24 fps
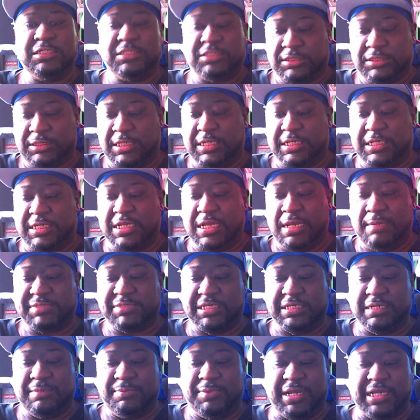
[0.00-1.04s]
It comes
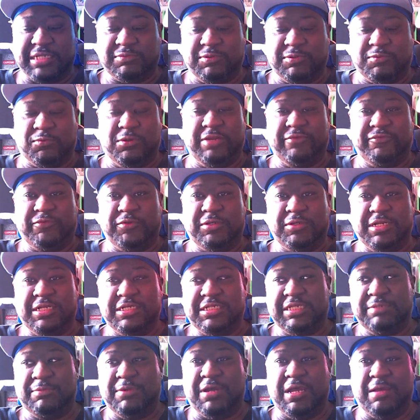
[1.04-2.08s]
in the box with one if you didn't
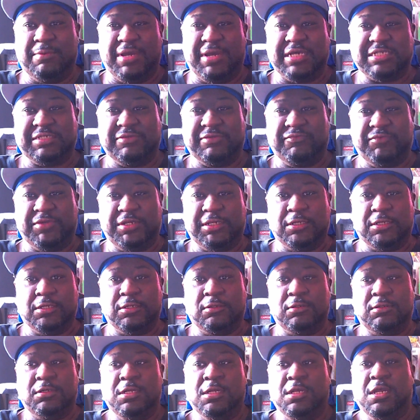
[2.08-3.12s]
see my unboxing
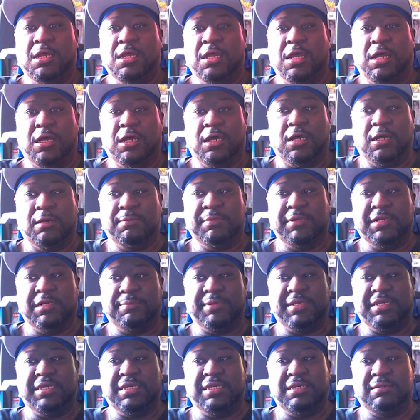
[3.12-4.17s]
video. It'll
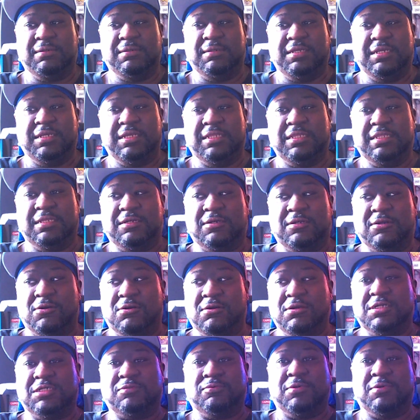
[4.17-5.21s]
be in the
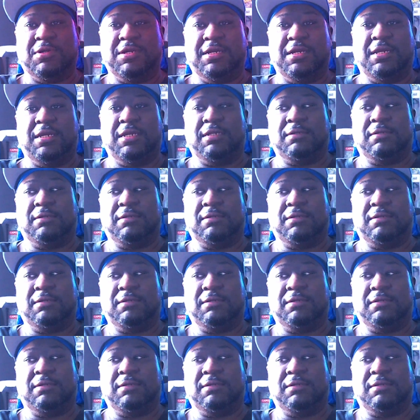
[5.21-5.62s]
cards right